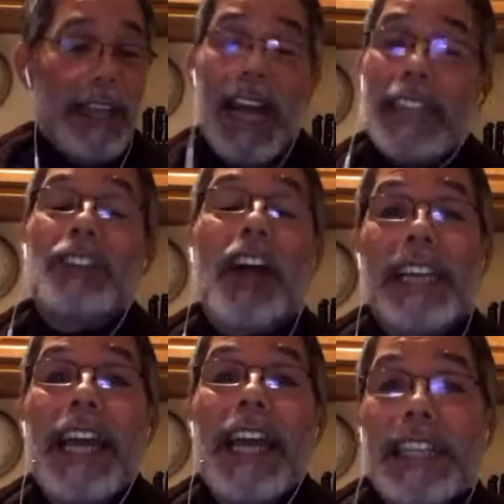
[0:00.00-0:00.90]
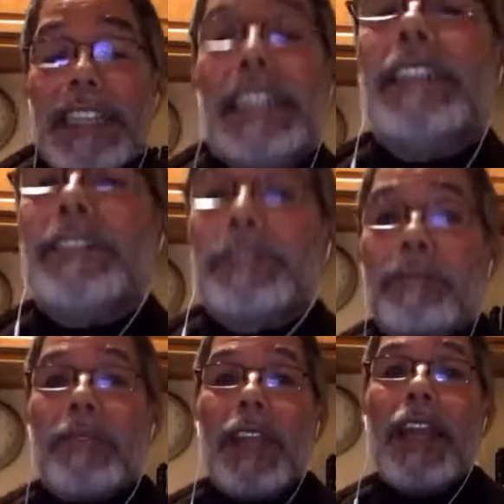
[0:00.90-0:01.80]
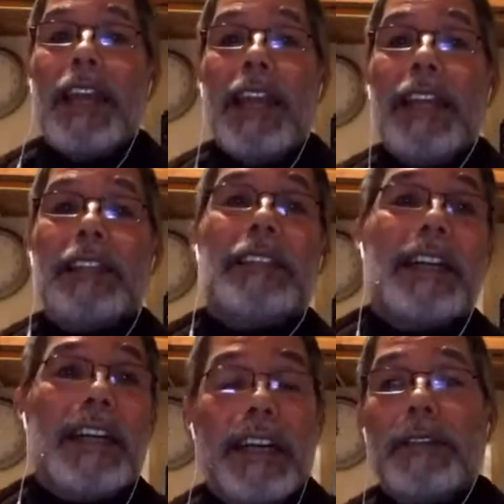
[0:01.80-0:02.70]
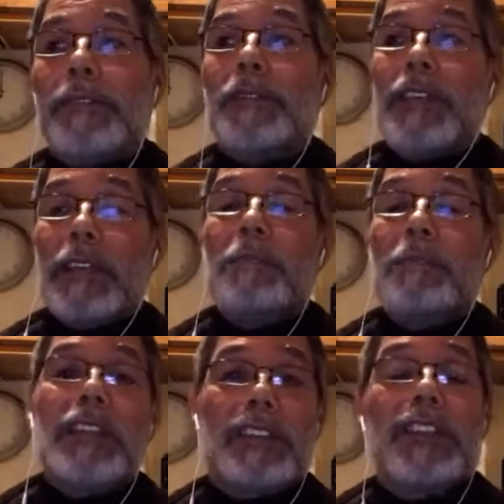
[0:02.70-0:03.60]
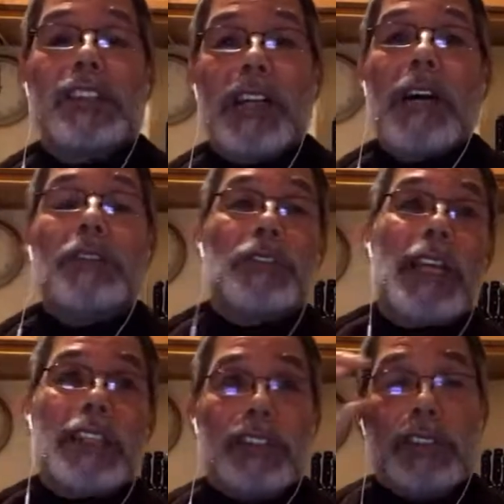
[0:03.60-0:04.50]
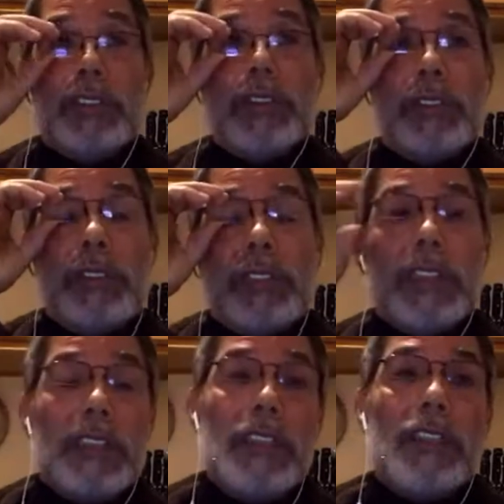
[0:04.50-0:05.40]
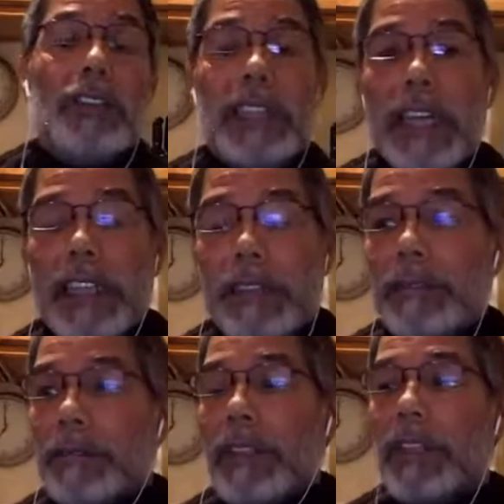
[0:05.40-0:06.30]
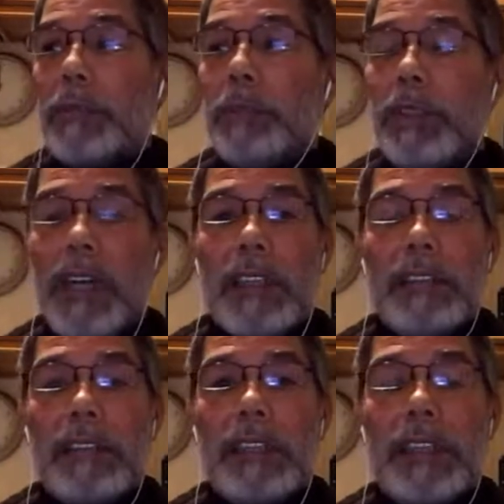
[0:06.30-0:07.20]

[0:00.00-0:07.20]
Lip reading: I started editing it, and within months, I was ready to, get it, put on